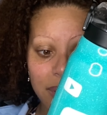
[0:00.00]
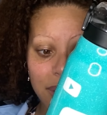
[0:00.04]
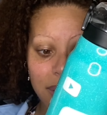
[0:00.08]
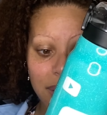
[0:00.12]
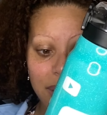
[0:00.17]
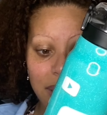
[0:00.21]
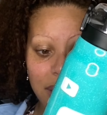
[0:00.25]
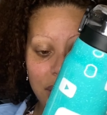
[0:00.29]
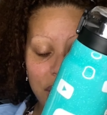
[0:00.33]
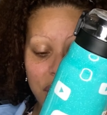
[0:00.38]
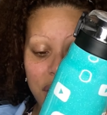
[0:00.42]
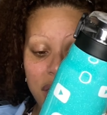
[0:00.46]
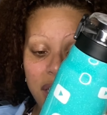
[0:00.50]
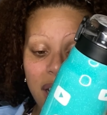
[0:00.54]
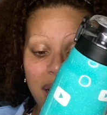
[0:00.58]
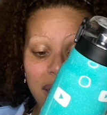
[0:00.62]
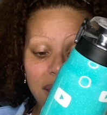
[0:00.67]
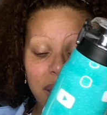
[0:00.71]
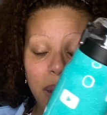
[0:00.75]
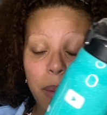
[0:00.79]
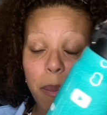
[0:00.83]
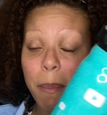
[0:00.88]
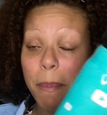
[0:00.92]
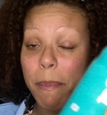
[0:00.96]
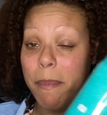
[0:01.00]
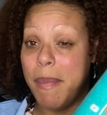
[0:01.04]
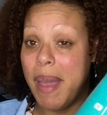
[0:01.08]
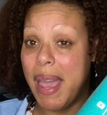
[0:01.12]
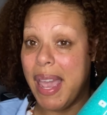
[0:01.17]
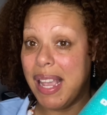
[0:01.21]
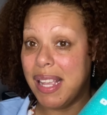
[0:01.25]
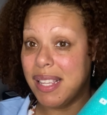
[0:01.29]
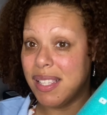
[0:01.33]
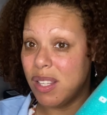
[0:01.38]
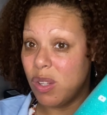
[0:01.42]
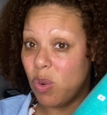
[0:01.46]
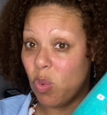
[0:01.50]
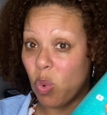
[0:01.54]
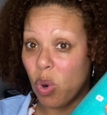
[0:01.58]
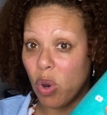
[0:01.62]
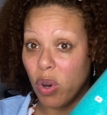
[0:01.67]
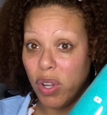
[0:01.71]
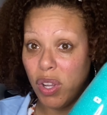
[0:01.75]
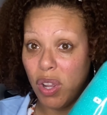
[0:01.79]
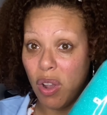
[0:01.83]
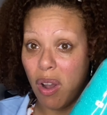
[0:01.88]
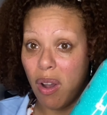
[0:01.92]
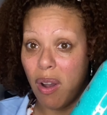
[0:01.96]
She does amazing work,
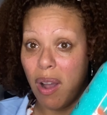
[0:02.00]
y'all.